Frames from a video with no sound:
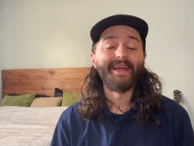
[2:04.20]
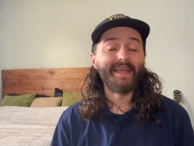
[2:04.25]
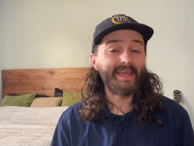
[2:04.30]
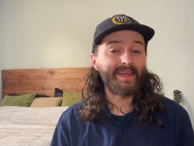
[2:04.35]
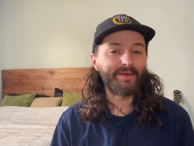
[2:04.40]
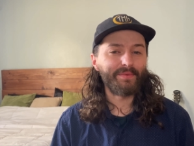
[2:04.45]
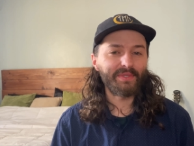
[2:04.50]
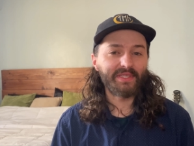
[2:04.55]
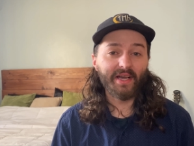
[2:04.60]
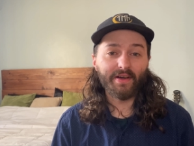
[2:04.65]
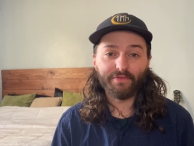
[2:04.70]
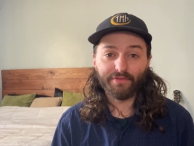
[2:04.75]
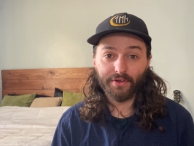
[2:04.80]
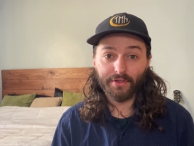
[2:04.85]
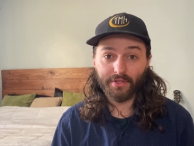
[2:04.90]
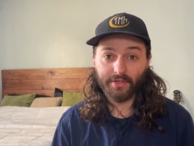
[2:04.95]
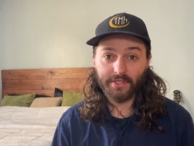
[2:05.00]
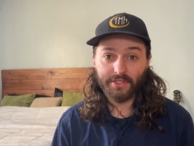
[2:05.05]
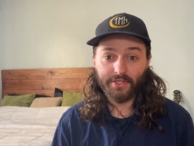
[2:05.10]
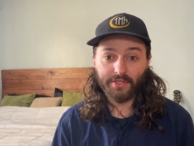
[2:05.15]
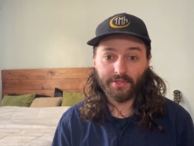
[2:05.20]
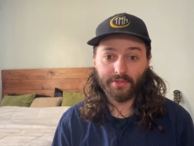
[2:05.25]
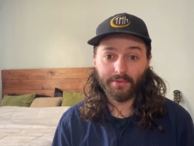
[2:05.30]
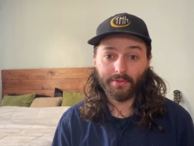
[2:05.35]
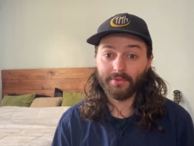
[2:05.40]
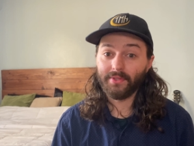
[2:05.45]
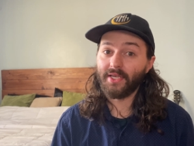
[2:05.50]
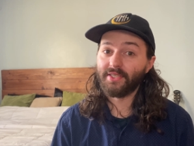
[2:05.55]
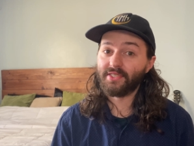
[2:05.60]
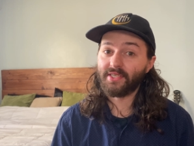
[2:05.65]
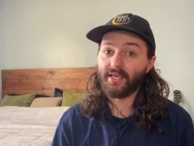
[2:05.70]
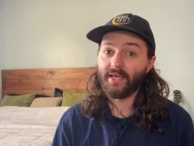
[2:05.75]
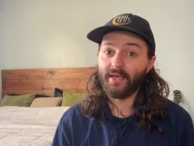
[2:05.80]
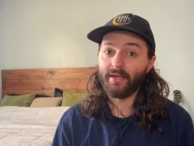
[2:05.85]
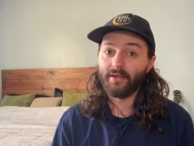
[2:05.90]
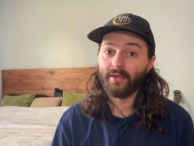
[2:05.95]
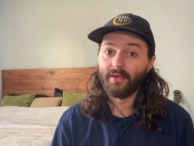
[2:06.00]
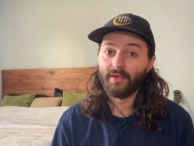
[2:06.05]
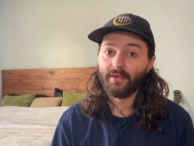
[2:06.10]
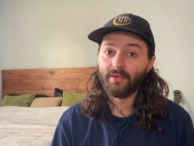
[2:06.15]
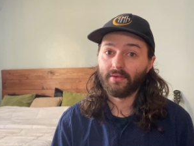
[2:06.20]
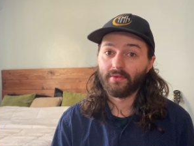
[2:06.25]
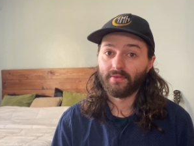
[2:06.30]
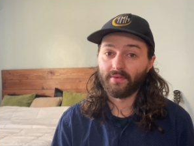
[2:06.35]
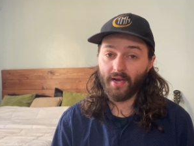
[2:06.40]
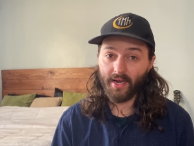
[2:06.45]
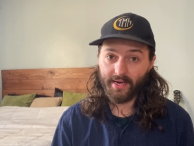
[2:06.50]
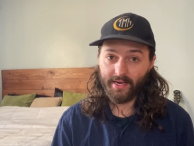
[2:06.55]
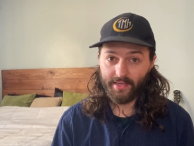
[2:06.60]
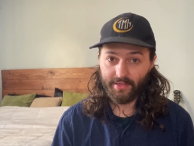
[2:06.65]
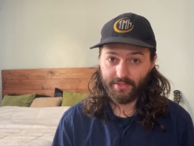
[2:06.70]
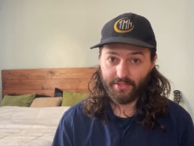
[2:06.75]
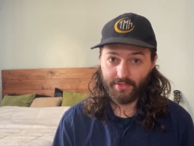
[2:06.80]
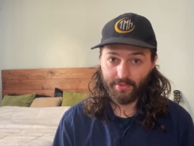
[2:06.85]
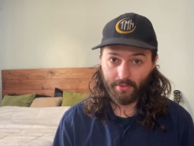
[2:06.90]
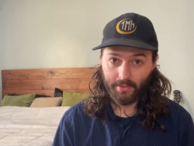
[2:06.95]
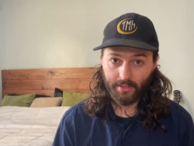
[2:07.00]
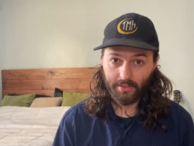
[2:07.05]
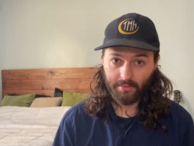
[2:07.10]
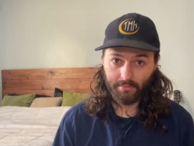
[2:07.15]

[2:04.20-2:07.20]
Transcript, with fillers: And without further ado, let's get right into it.